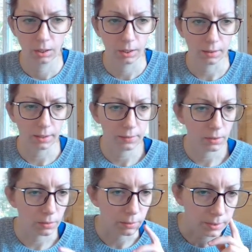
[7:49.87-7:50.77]
I'm gonna have to
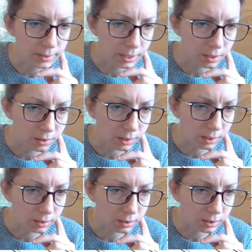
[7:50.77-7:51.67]
go to a section
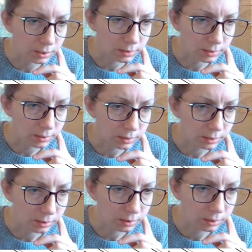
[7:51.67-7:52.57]
actually to see